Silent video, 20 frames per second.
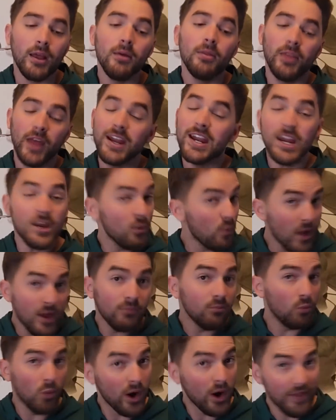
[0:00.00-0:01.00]
They need to win
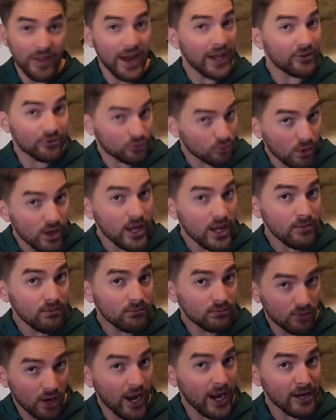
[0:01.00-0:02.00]
one of the next 3,
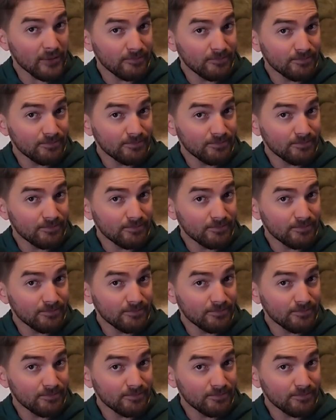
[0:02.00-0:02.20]
right?